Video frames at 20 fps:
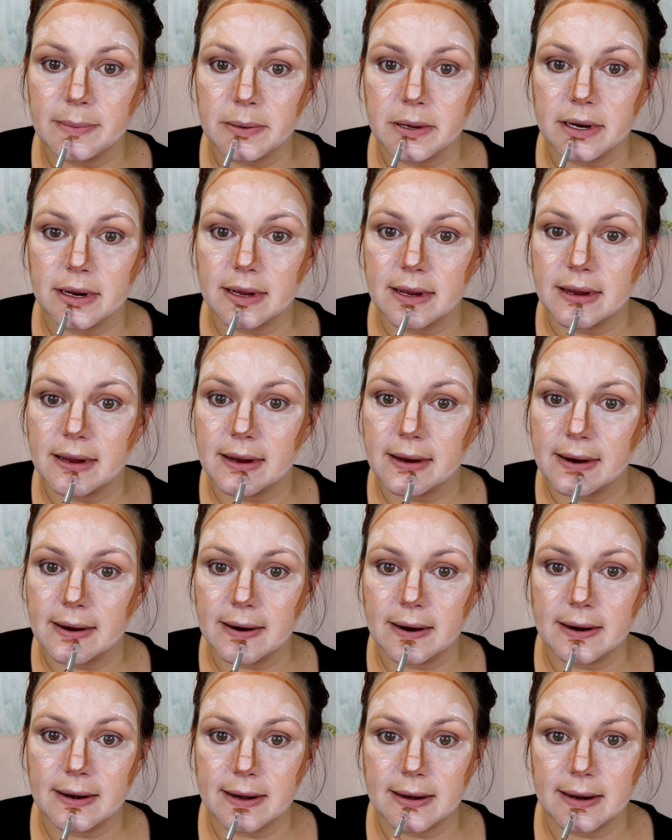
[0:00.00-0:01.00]
Put it
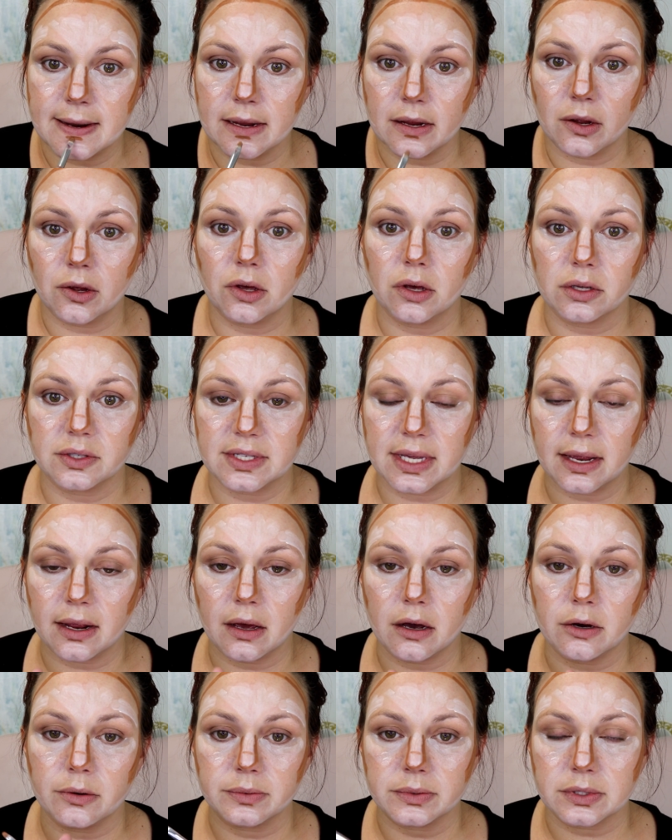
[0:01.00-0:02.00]
here too because it
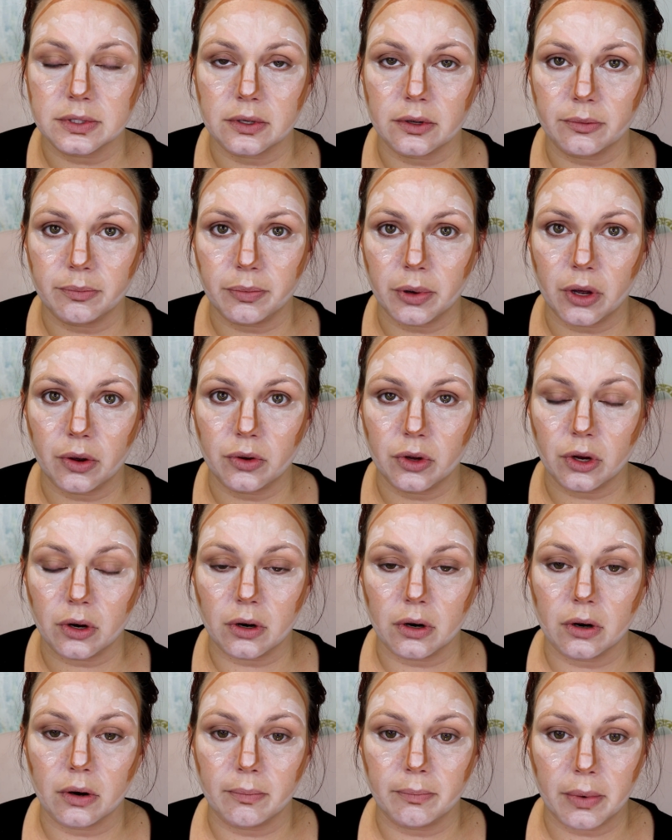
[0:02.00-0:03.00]
helps poke
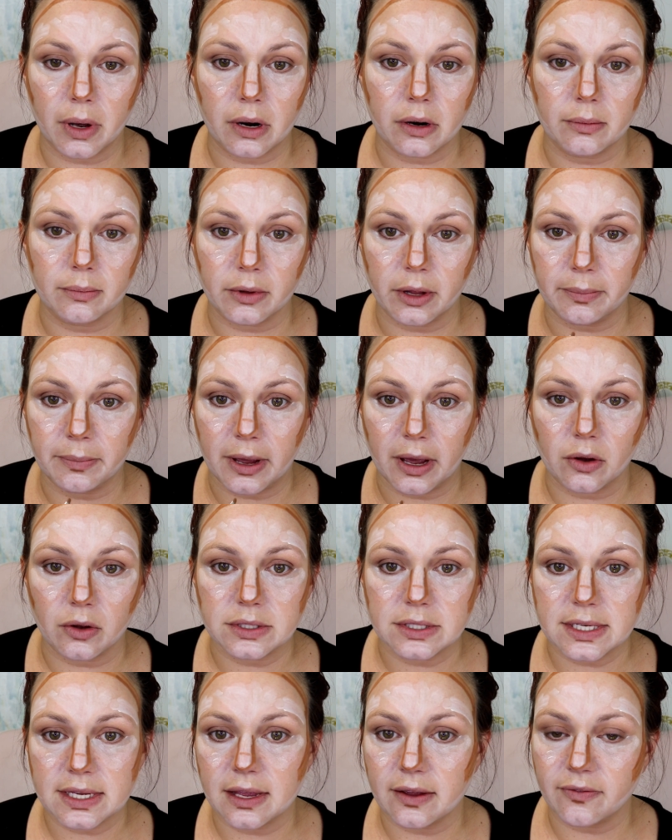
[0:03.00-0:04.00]
your bottom lip
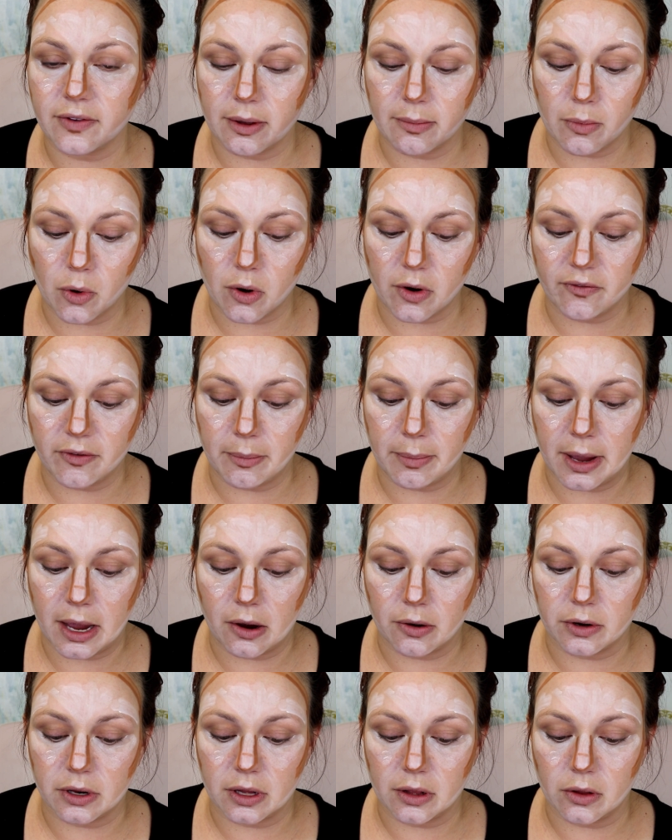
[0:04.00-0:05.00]
out to give it more of a
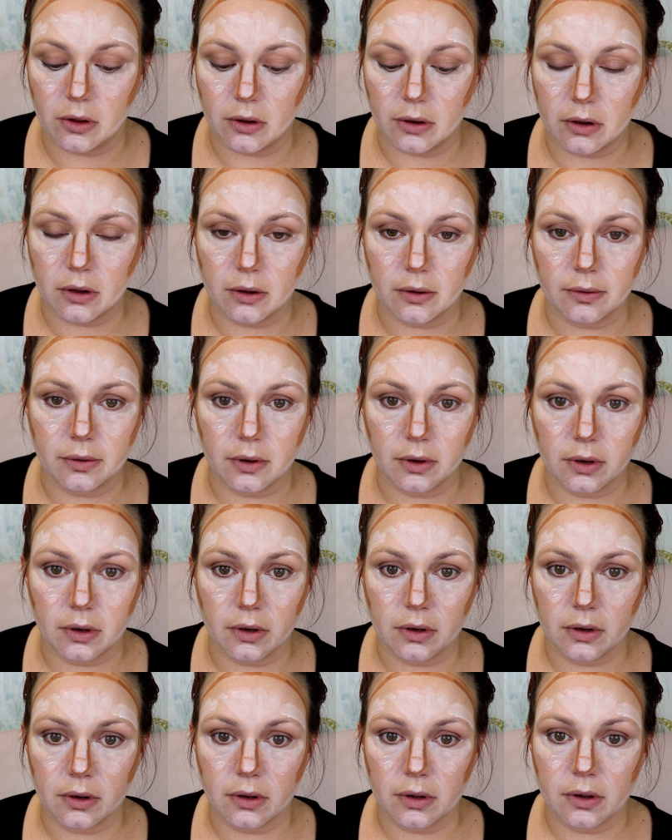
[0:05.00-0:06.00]
pouty look.
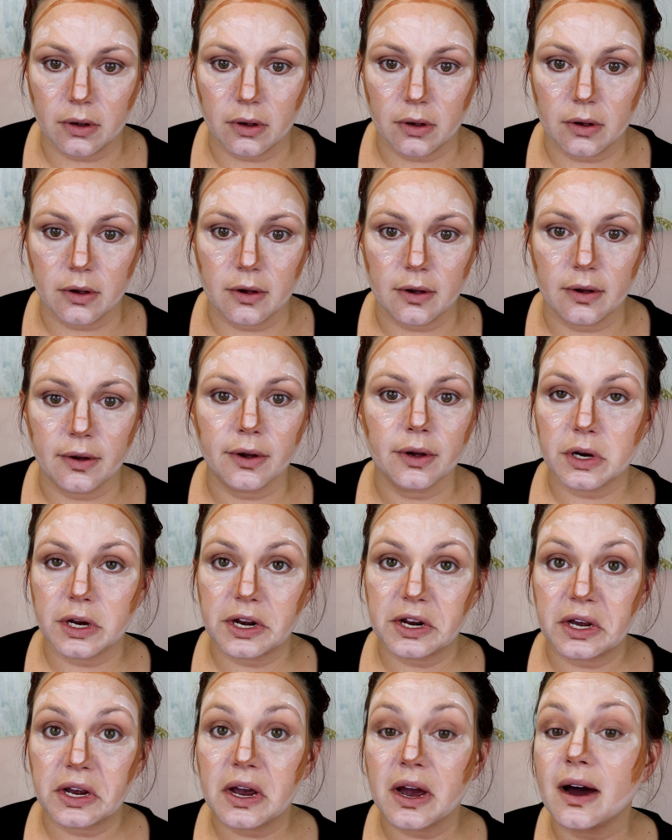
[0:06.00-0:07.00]
We're
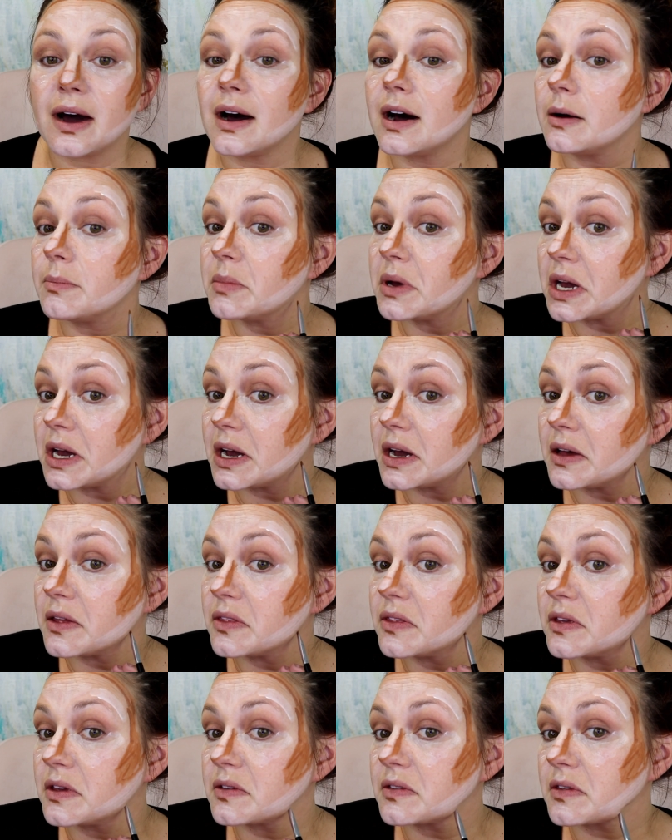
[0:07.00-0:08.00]
gonna
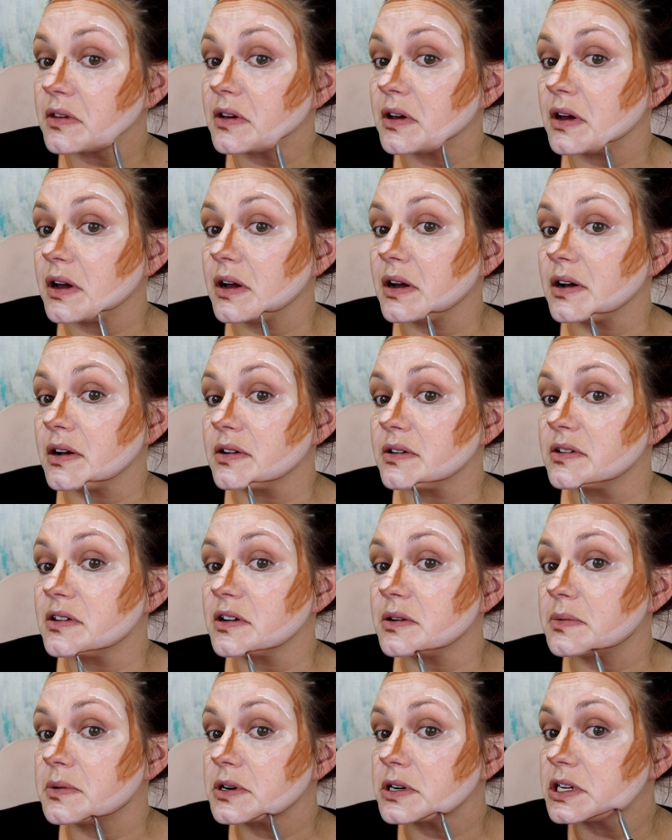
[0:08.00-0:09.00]
combat this
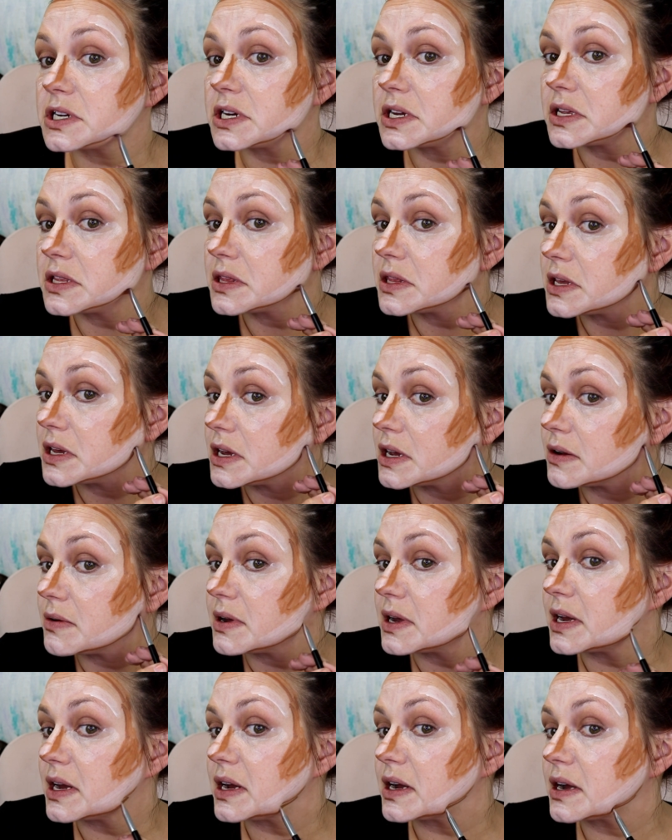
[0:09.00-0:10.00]
double chin thing
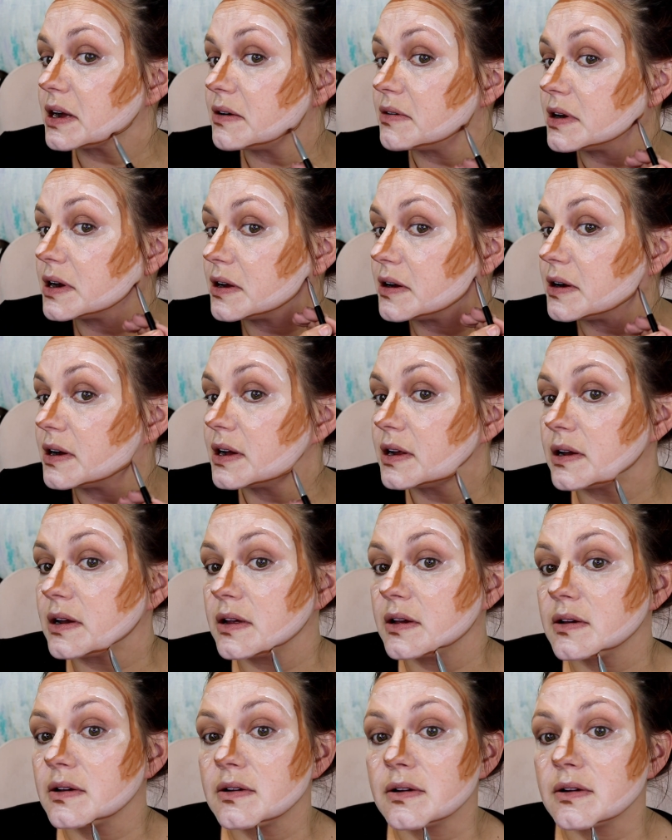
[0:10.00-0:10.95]
we got going on.